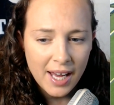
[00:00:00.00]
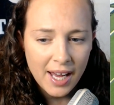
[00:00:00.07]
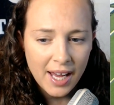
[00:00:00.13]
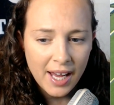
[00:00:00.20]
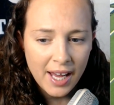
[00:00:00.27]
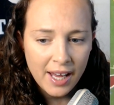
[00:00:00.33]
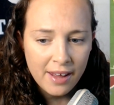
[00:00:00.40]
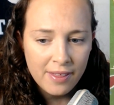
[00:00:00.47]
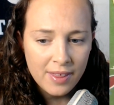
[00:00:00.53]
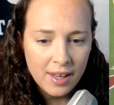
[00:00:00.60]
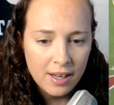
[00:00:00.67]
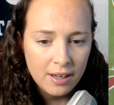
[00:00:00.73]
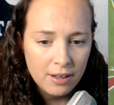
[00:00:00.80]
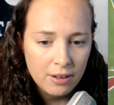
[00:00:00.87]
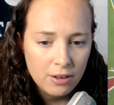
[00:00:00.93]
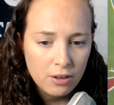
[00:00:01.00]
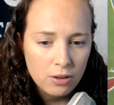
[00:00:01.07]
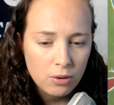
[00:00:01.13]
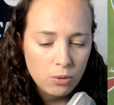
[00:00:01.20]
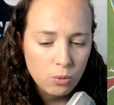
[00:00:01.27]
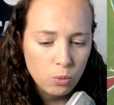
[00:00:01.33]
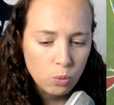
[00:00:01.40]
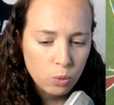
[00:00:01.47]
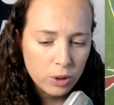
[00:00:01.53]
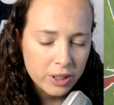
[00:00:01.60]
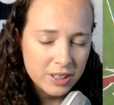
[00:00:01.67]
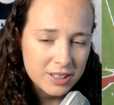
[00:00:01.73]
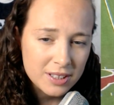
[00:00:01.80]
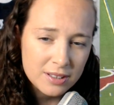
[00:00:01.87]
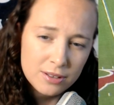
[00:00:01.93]
And then we're going
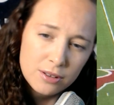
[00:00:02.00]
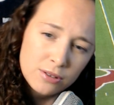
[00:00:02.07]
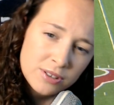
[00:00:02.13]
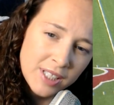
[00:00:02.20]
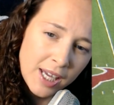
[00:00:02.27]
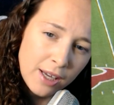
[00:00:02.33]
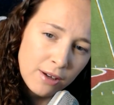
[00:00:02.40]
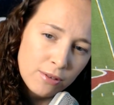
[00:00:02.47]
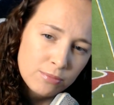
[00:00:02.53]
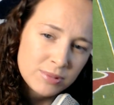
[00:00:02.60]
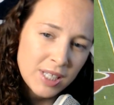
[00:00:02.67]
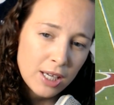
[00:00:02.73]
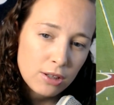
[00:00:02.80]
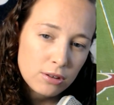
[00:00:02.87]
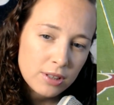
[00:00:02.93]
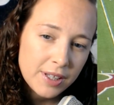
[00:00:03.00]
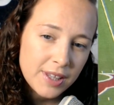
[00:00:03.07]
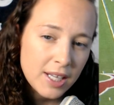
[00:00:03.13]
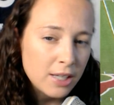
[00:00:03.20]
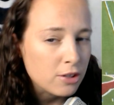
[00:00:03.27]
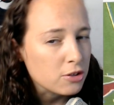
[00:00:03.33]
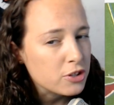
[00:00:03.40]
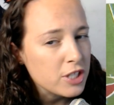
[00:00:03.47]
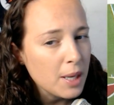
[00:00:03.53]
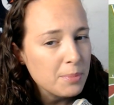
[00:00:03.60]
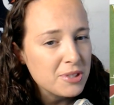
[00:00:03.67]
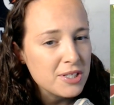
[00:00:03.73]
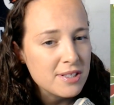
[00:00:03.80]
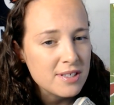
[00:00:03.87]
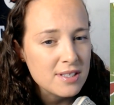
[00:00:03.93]
to take a look at the
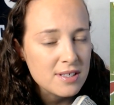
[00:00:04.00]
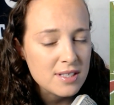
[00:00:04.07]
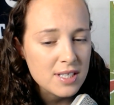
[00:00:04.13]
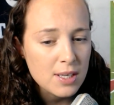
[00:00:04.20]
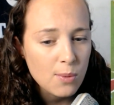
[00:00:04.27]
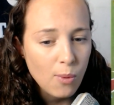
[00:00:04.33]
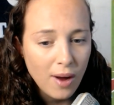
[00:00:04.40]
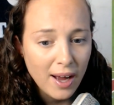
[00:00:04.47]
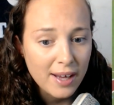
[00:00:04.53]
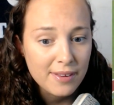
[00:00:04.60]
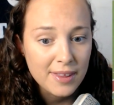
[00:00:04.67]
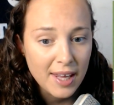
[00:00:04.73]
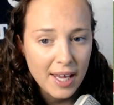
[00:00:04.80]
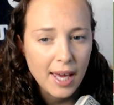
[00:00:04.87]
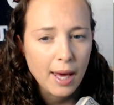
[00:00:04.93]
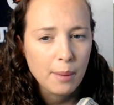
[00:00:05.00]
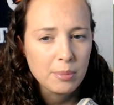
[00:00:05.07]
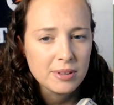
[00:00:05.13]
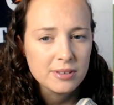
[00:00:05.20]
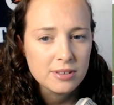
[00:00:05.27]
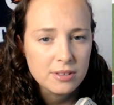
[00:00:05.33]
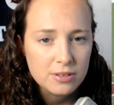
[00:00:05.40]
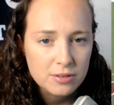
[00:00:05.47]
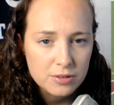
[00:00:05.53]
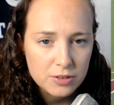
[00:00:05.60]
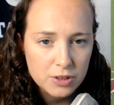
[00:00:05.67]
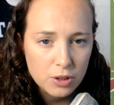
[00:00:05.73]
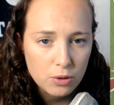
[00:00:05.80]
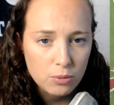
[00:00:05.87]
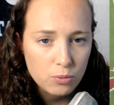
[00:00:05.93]
interceptions and see why they happen. So
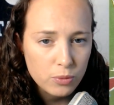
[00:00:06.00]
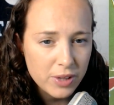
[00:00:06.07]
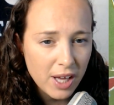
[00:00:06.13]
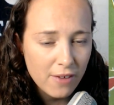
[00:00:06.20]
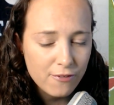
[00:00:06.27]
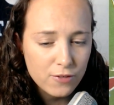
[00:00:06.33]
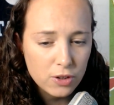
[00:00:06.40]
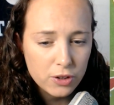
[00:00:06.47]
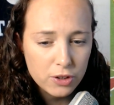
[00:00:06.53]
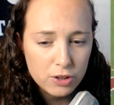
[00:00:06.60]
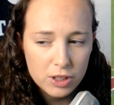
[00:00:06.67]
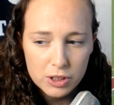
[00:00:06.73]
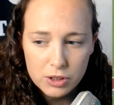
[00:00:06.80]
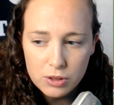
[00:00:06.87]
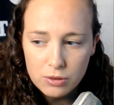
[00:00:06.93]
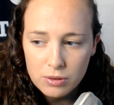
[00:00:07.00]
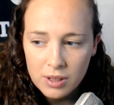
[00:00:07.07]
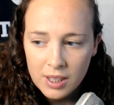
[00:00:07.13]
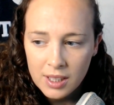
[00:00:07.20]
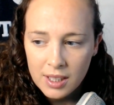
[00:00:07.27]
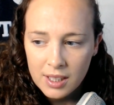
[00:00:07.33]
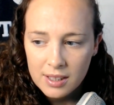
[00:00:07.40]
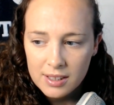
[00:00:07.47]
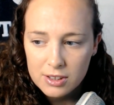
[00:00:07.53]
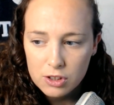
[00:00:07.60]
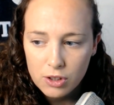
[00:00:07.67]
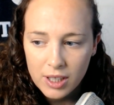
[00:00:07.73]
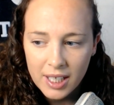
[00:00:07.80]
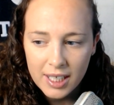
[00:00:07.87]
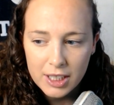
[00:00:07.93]
without further ado, let's go
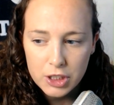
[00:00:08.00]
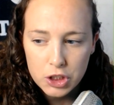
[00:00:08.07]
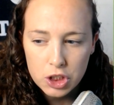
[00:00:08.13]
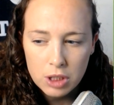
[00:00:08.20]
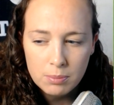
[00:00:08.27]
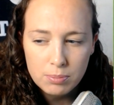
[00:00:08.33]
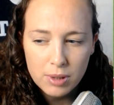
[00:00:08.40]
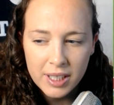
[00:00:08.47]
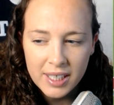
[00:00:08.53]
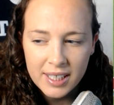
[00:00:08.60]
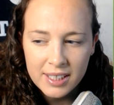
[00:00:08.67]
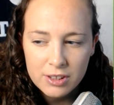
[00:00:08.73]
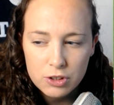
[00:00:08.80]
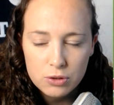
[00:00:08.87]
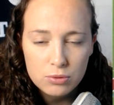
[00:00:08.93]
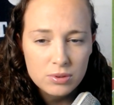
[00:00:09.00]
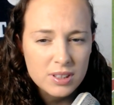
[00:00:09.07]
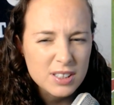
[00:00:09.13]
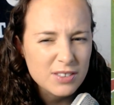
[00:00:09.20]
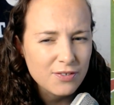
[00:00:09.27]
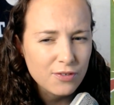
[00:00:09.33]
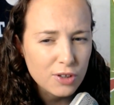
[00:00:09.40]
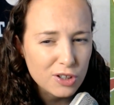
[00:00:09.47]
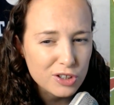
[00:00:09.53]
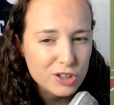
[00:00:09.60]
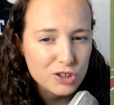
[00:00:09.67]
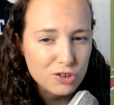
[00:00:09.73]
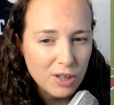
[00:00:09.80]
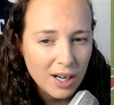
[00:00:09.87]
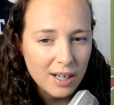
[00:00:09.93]
ahead and jump right into this first
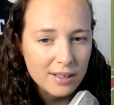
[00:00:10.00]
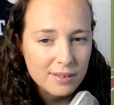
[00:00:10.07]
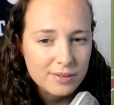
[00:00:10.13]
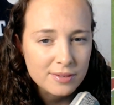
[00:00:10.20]
drive.